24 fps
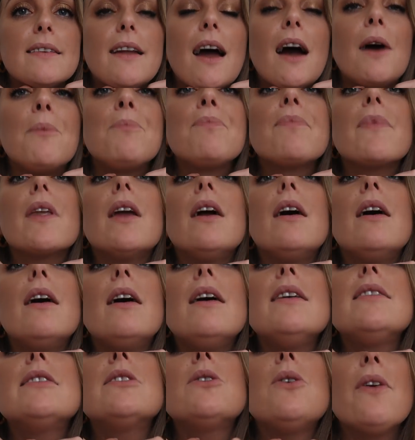Now,
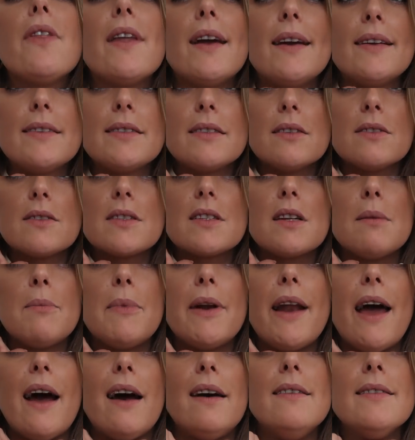I saw this on
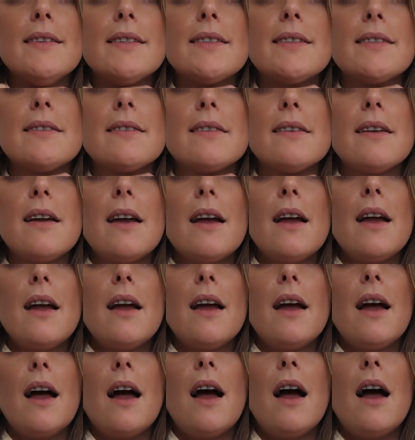someone else
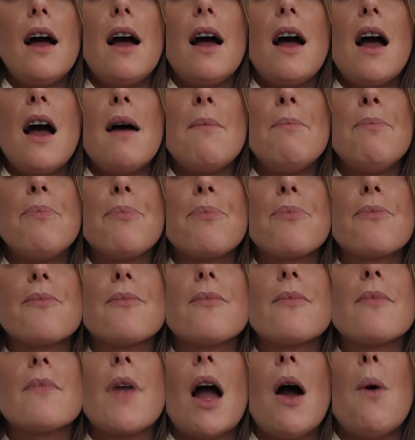um,
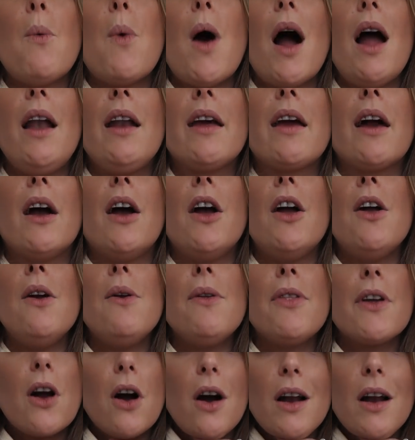a while ago, the